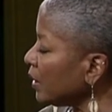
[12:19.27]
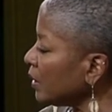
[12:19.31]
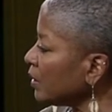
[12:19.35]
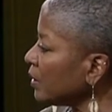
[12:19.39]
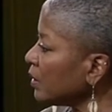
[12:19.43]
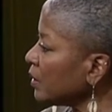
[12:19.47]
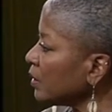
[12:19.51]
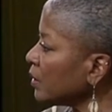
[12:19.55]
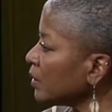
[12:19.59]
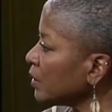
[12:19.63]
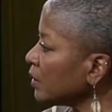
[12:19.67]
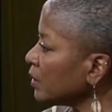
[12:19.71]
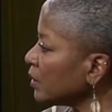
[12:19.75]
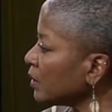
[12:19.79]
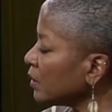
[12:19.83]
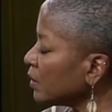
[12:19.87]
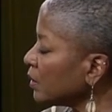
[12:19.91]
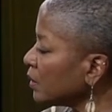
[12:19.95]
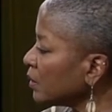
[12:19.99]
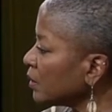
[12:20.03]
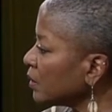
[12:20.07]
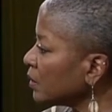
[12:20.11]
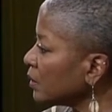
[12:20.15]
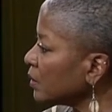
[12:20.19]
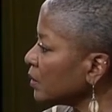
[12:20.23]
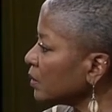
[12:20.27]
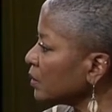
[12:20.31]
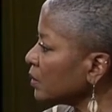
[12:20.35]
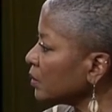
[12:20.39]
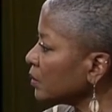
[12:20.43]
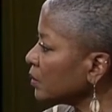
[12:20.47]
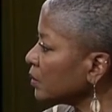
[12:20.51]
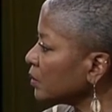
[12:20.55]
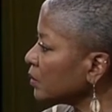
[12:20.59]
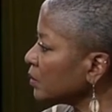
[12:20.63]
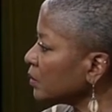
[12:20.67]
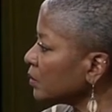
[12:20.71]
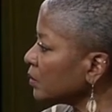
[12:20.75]

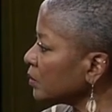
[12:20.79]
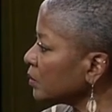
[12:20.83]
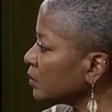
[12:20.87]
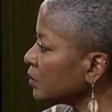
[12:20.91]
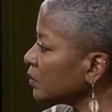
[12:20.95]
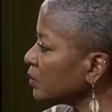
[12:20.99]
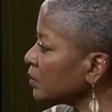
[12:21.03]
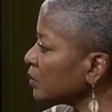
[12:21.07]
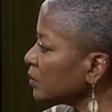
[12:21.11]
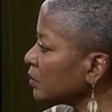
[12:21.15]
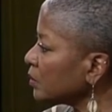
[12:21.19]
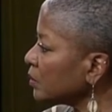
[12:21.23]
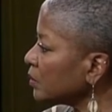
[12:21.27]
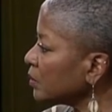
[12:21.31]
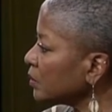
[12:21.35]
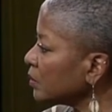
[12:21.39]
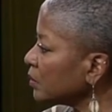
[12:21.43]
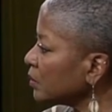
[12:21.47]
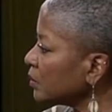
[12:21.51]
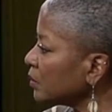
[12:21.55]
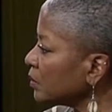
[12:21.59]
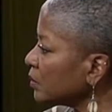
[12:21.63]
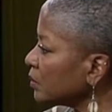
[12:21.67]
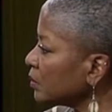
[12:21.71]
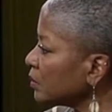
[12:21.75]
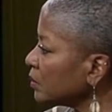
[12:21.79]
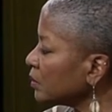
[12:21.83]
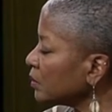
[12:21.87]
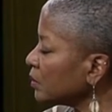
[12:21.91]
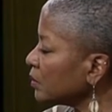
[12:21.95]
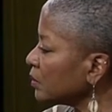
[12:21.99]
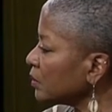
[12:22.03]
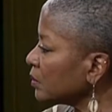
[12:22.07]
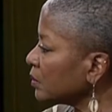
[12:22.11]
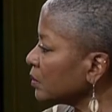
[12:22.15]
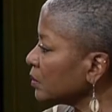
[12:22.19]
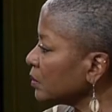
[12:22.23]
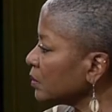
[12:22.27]

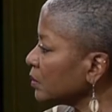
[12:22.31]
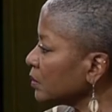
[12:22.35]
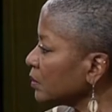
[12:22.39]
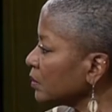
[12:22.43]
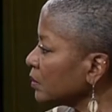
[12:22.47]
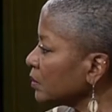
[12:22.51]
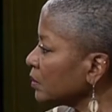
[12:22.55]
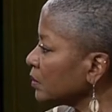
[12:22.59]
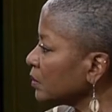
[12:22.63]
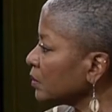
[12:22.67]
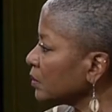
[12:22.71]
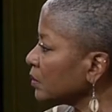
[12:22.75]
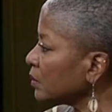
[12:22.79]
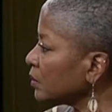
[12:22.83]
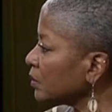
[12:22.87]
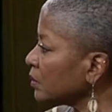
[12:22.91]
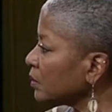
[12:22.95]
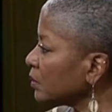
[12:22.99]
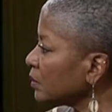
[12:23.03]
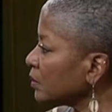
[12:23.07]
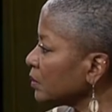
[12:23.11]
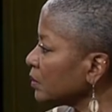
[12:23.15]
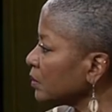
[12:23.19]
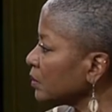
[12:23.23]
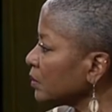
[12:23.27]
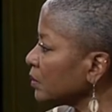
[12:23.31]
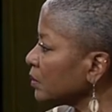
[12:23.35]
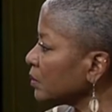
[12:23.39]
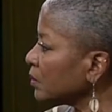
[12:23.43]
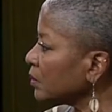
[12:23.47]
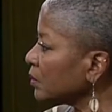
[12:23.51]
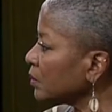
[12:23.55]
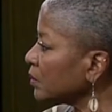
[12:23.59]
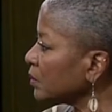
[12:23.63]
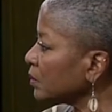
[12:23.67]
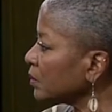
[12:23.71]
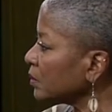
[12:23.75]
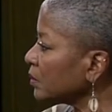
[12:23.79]

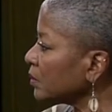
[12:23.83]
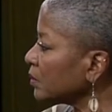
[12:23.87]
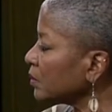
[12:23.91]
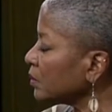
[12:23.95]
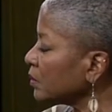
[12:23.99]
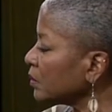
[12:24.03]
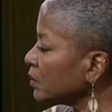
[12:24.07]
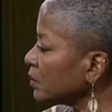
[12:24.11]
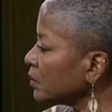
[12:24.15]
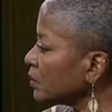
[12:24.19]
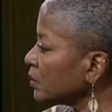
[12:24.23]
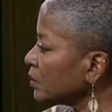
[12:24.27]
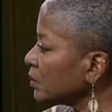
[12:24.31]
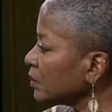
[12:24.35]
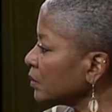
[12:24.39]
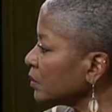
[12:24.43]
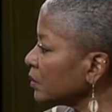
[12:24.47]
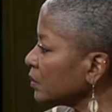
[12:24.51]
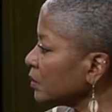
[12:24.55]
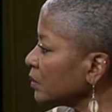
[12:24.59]
(not speaking)